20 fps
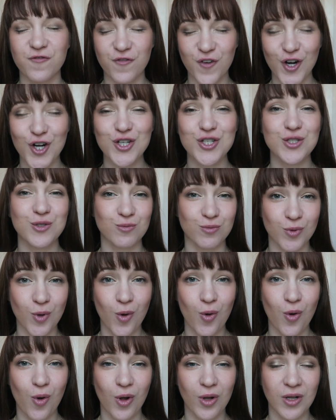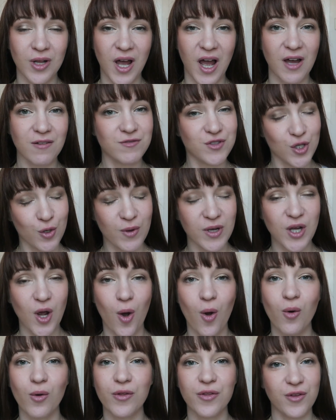first rule of doing a
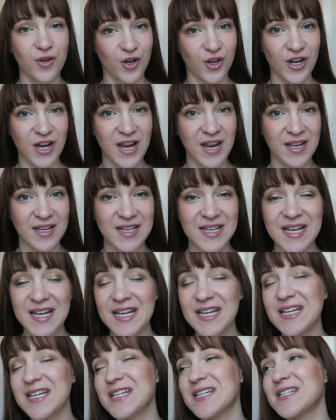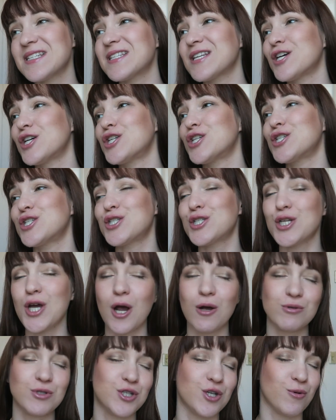Whole30 is
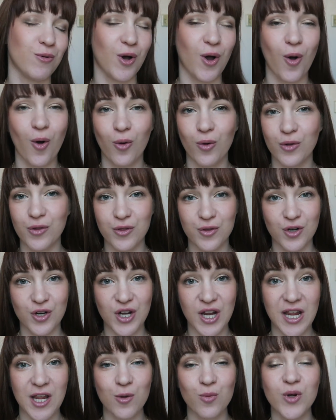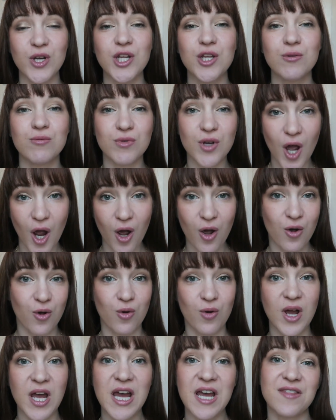don't do a Whole30 when you
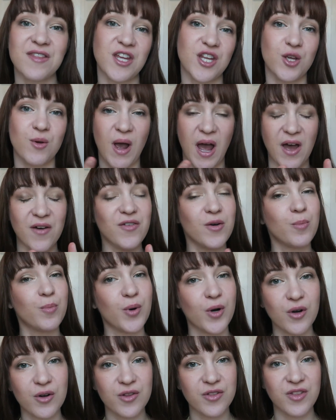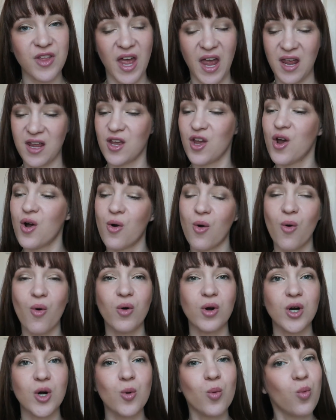know that you have a birthday
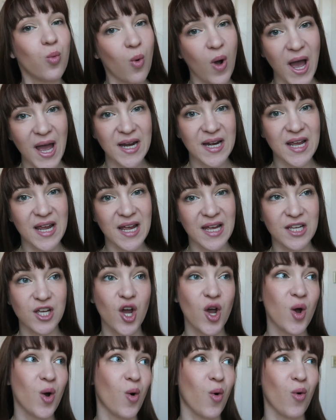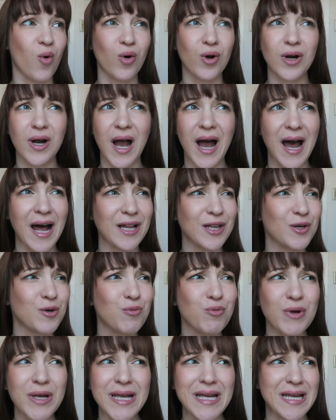or a wedding or
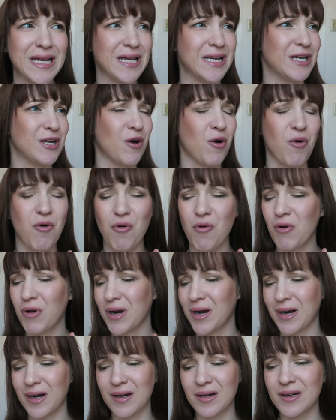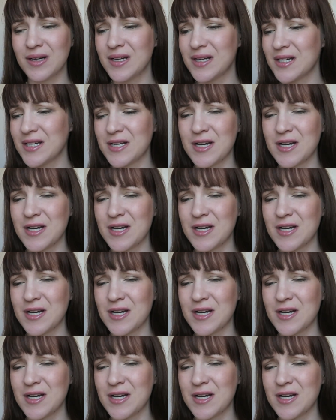Halloween or